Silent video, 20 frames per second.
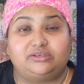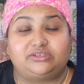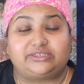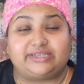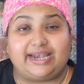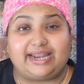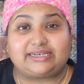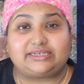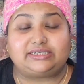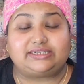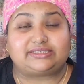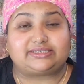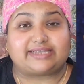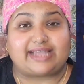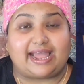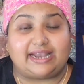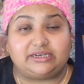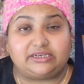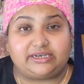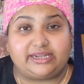selected as
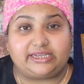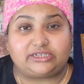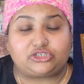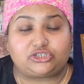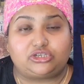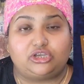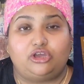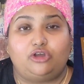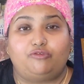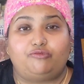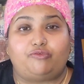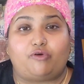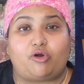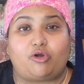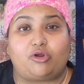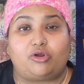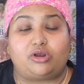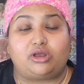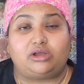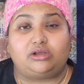candidates
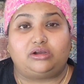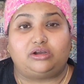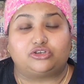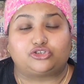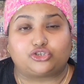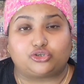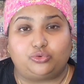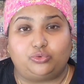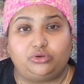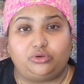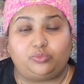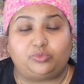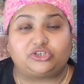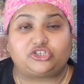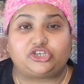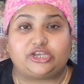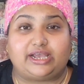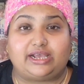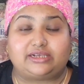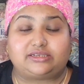for a school
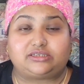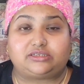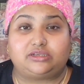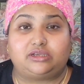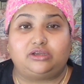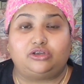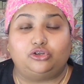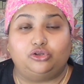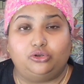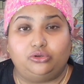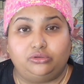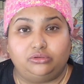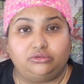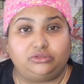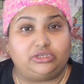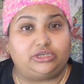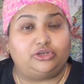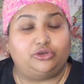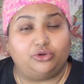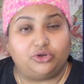which has
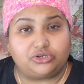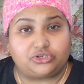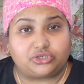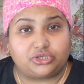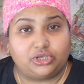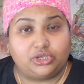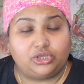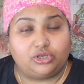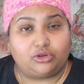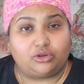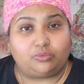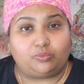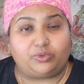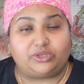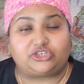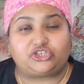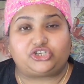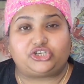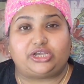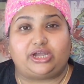the good,
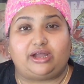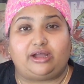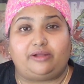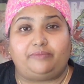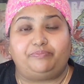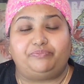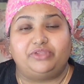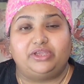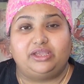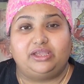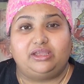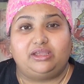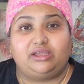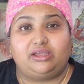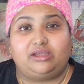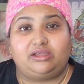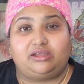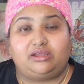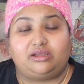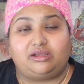which
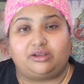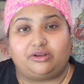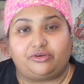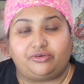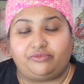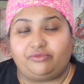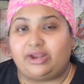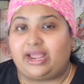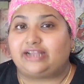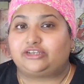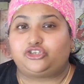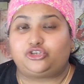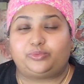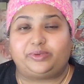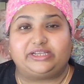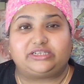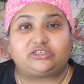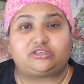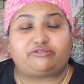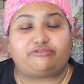
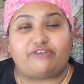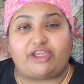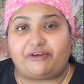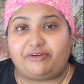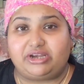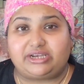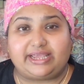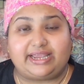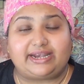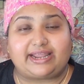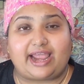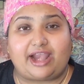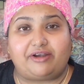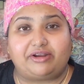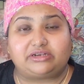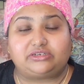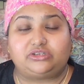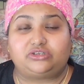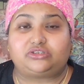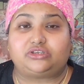graduates fairy tale
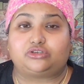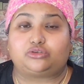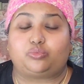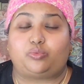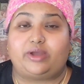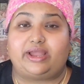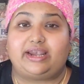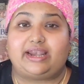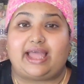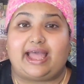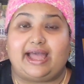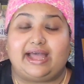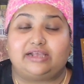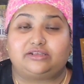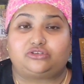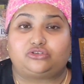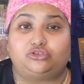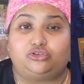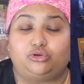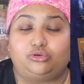characters, as well
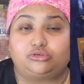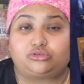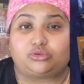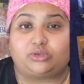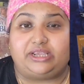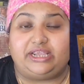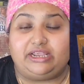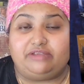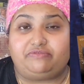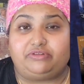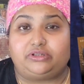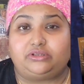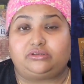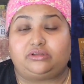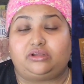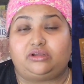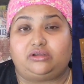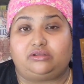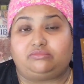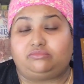as those
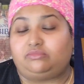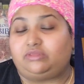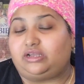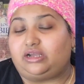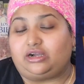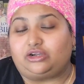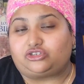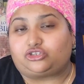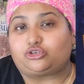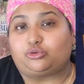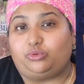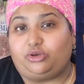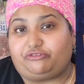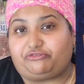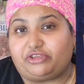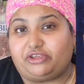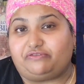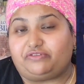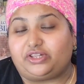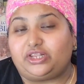evil, a
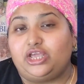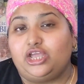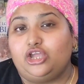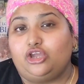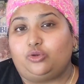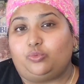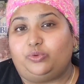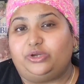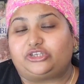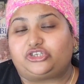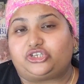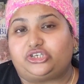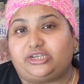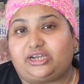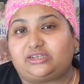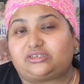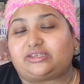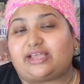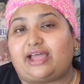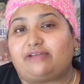school of evil which
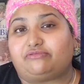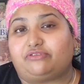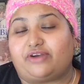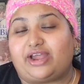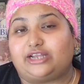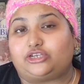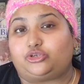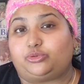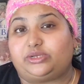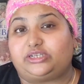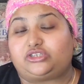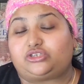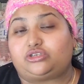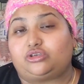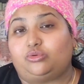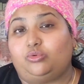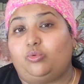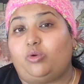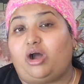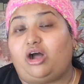does have
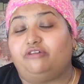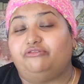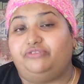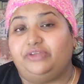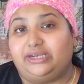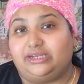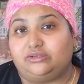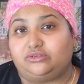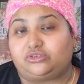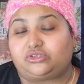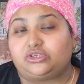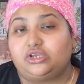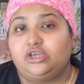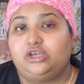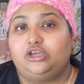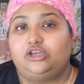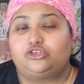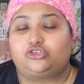graduates who are villains,